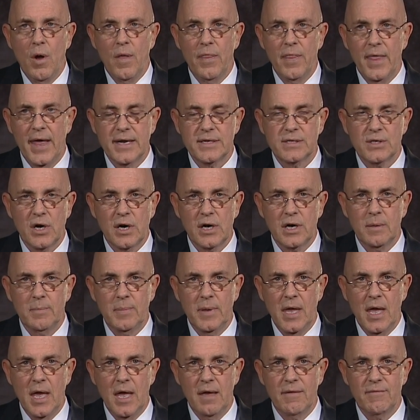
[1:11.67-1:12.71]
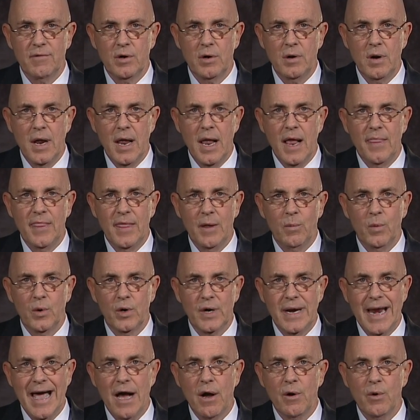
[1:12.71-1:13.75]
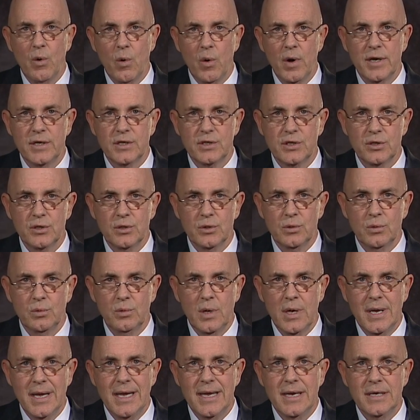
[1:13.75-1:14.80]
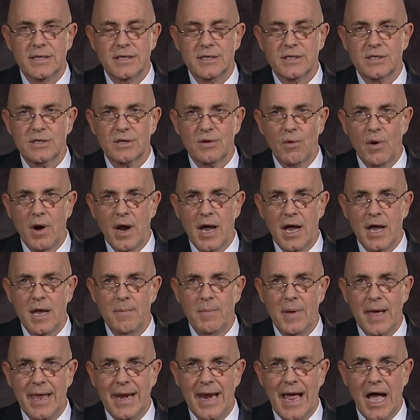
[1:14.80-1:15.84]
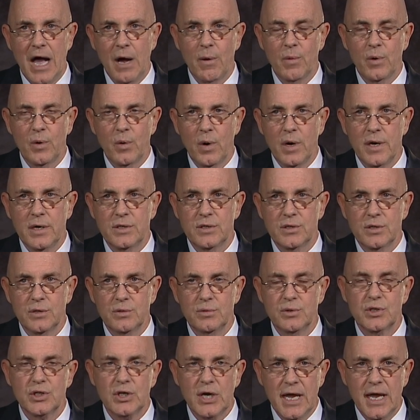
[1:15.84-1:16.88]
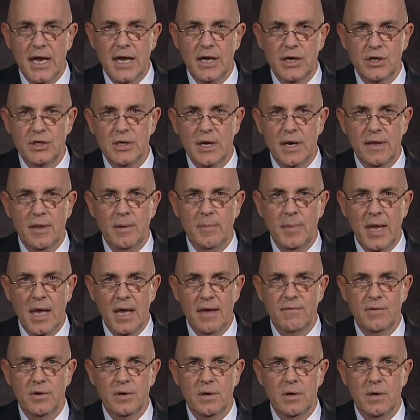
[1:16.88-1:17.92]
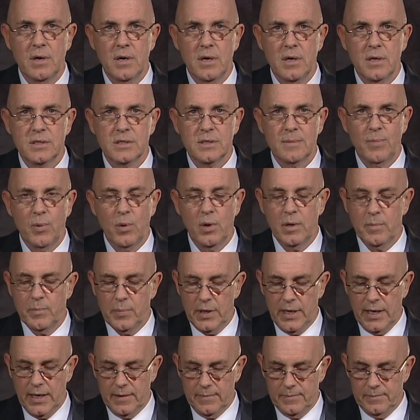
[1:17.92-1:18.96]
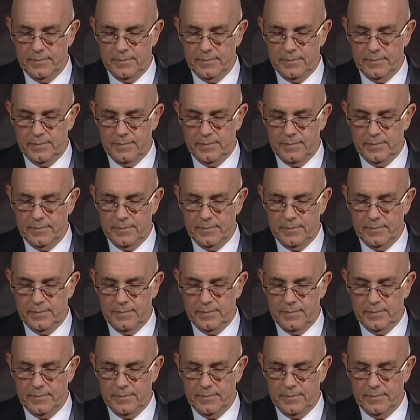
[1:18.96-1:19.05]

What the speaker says: that target behavior that we're now going to describe and how we're going to change in the Behavior Support Plan.